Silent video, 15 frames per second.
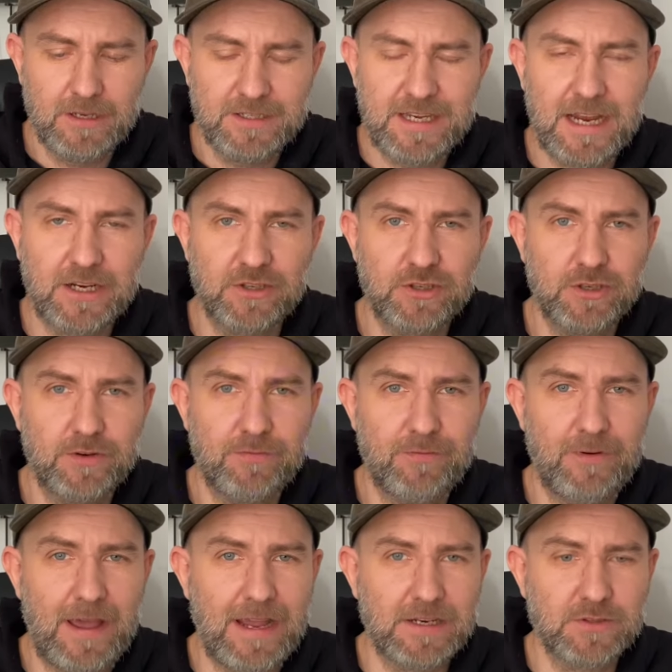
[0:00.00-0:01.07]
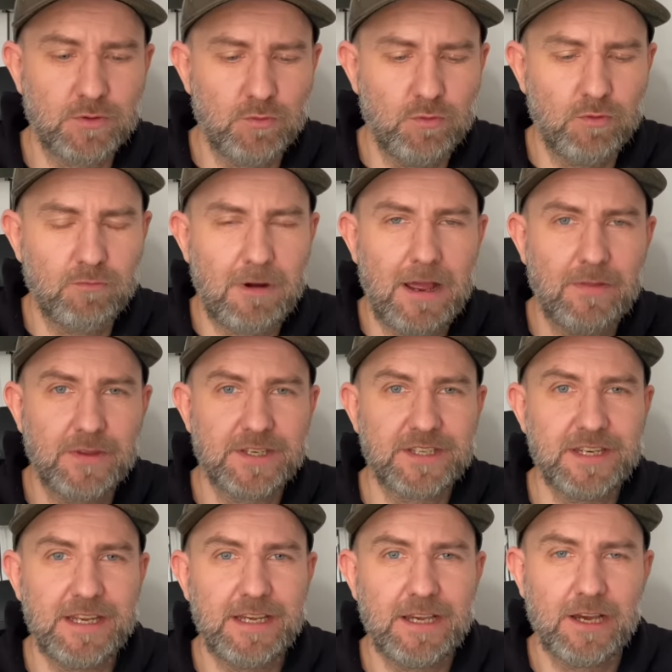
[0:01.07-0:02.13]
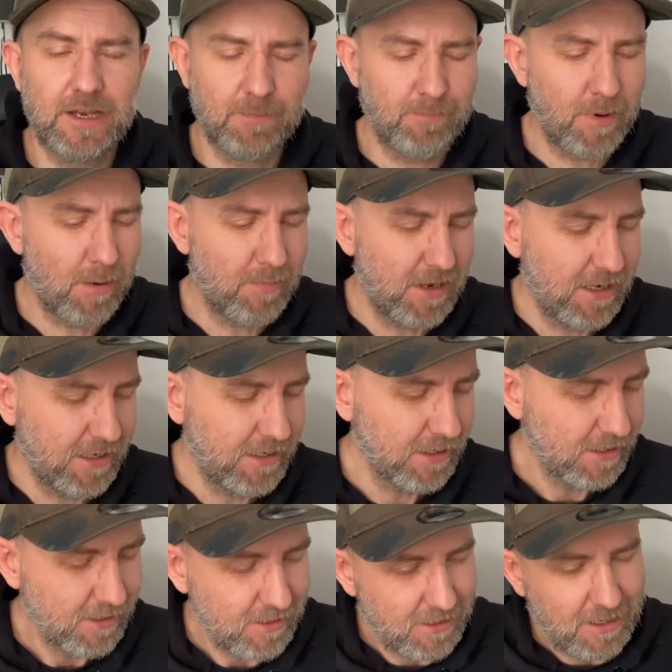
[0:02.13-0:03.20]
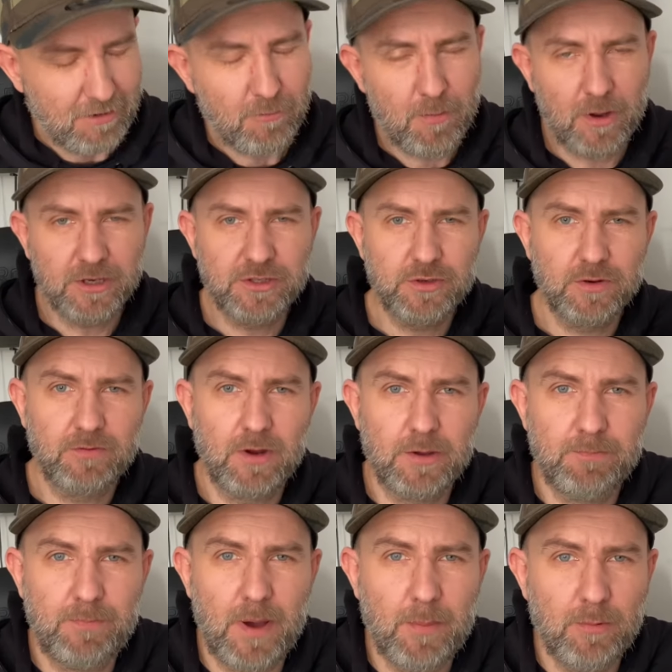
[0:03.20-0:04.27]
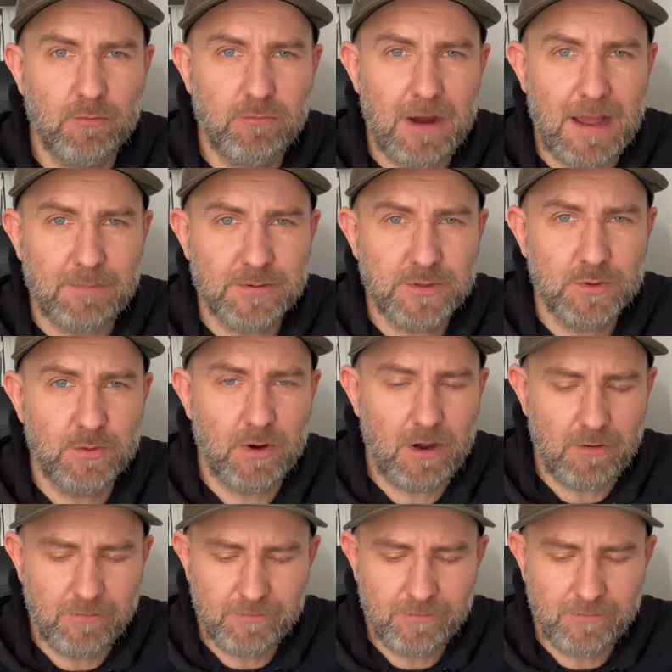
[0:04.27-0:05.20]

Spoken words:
textured effects all around the sneaker. The bubbly, it reminds you of like bubble wrap sort